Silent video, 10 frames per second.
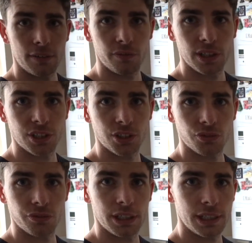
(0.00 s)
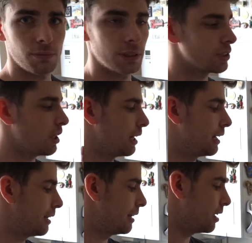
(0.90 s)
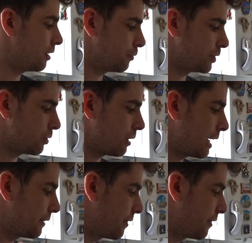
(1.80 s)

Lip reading: veggies already, which I love, which I'll add